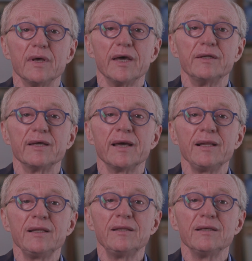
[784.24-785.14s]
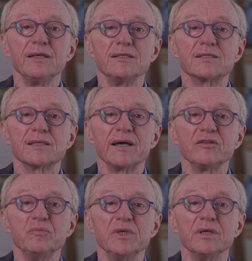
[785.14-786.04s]
And I held inside
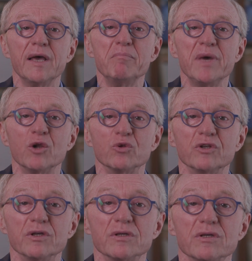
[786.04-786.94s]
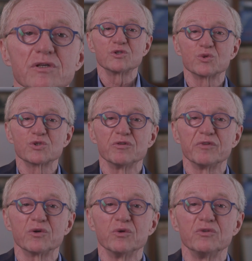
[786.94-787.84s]
me a melody,
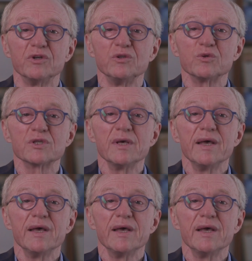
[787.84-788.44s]
Sutzkever continues,